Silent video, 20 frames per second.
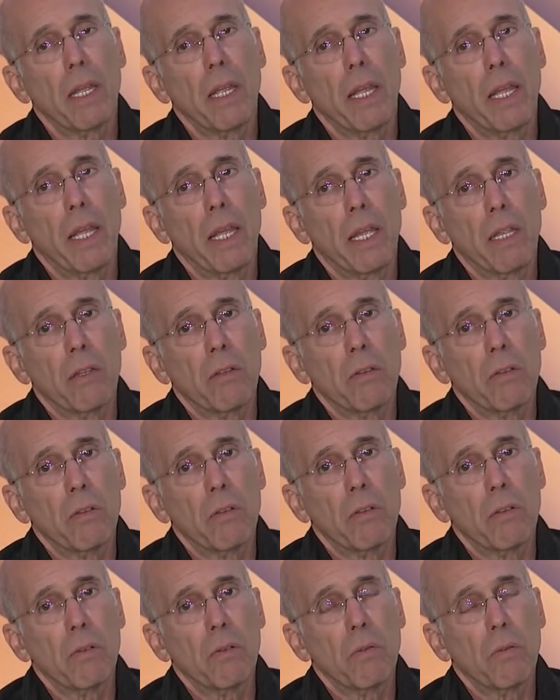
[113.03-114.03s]
And
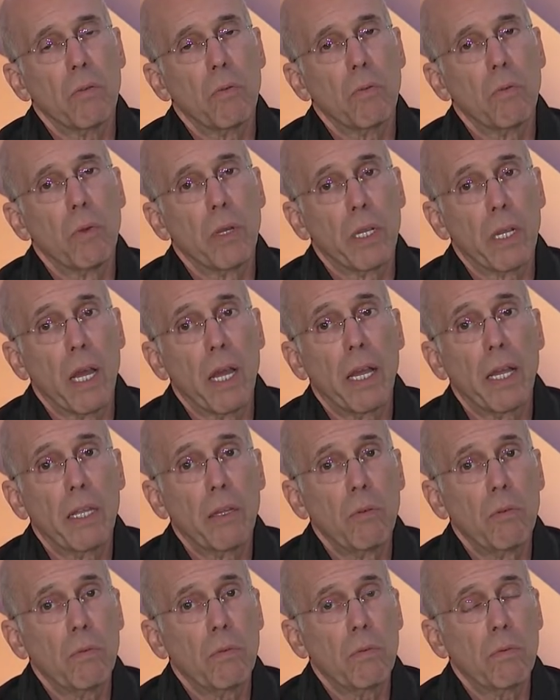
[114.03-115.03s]
when
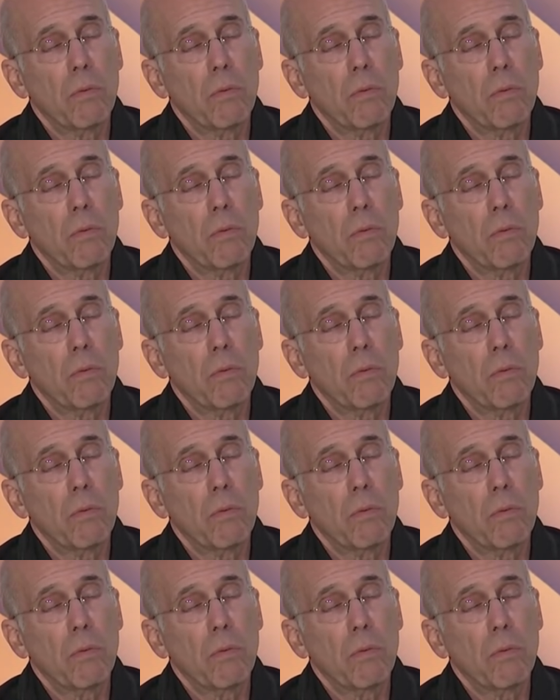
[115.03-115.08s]
I